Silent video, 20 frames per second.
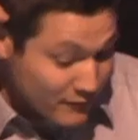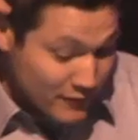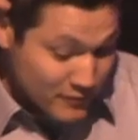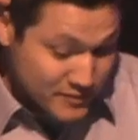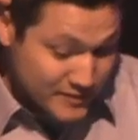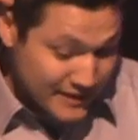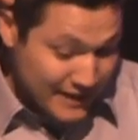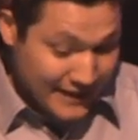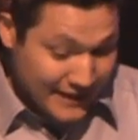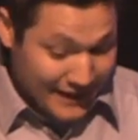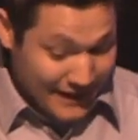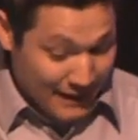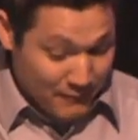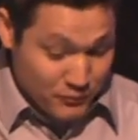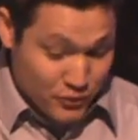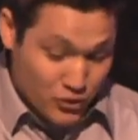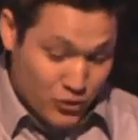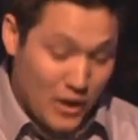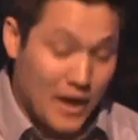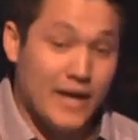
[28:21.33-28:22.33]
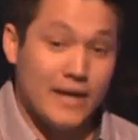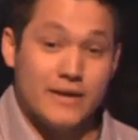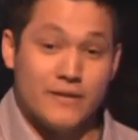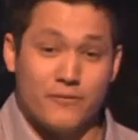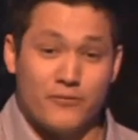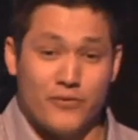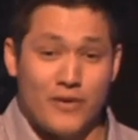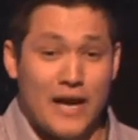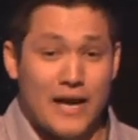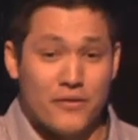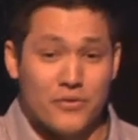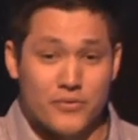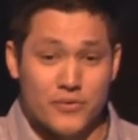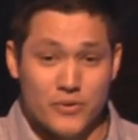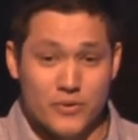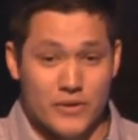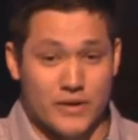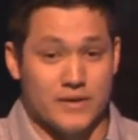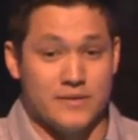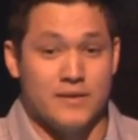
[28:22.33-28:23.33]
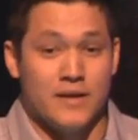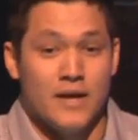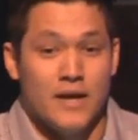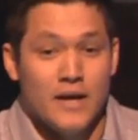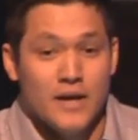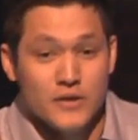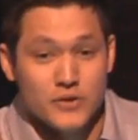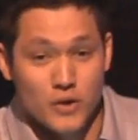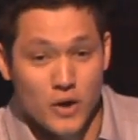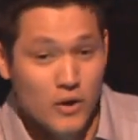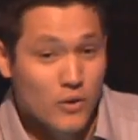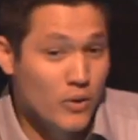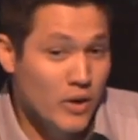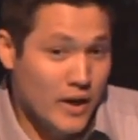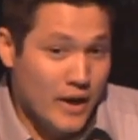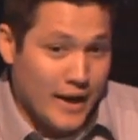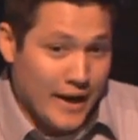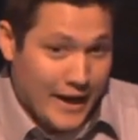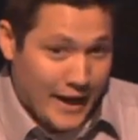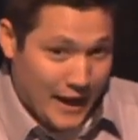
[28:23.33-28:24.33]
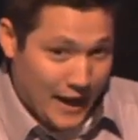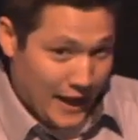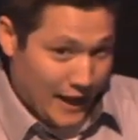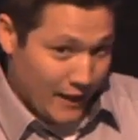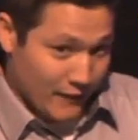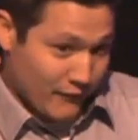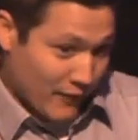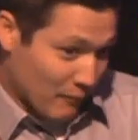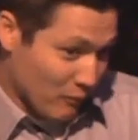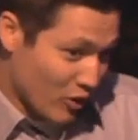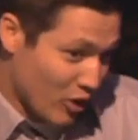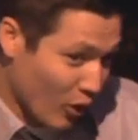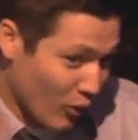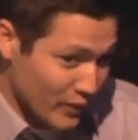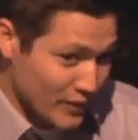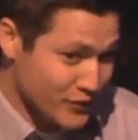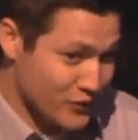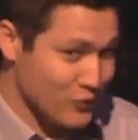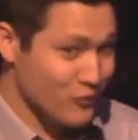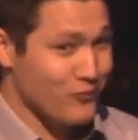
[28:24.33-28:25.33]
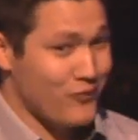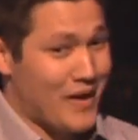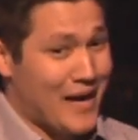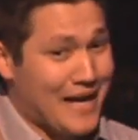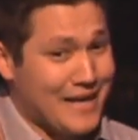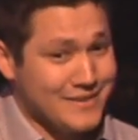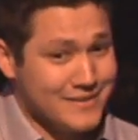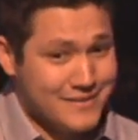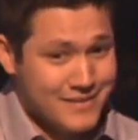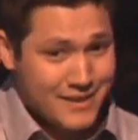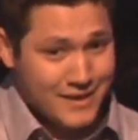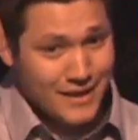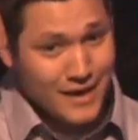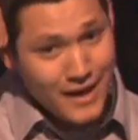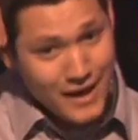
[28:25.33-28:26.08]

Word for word: of them said, and I'm trying to fly through this. So if I'm going too fast,